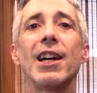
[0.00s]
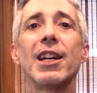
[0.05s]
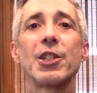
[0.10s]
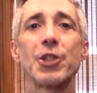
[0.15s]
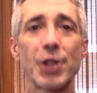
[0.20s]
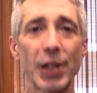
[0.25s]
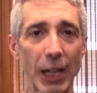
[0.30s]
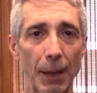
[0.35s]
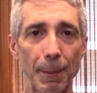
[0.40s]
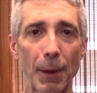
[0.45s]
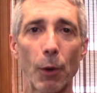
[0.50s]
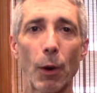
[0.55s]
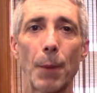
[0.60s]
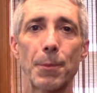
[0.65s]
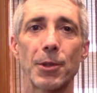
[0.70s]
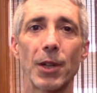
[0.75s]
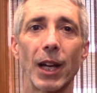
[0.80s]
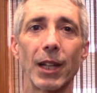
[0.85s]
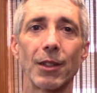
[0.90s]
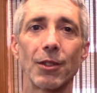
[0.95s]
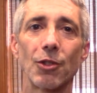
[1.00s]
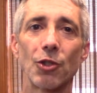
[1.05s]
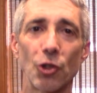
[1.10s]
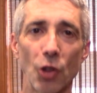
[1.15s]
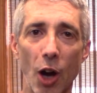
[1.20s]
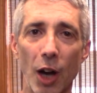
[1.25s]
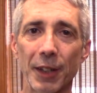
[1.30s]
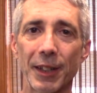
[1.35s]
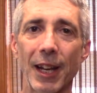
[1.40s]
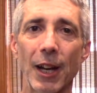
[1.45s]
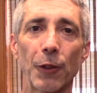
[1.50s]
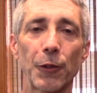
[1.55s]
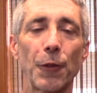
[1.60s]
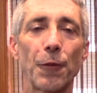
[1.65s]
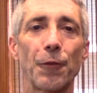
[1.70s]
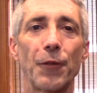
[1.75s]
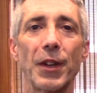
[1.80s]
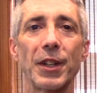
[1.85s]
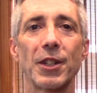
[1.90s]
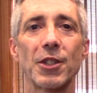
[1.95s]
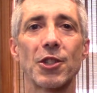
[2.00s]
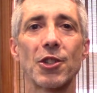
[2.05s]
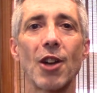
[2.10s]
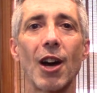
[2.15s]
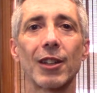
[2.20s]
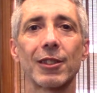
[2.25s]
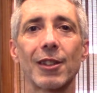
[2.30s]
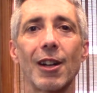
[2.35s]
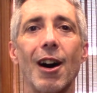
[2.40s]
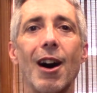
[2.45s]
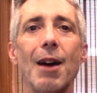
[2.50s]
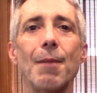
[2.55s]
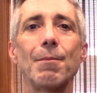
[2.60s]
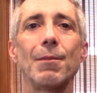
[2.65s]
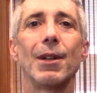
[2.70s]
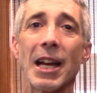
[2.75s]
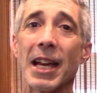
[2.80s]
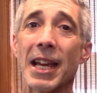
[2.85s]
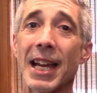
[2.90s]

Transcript: Check out my website, john health and fitness dot com.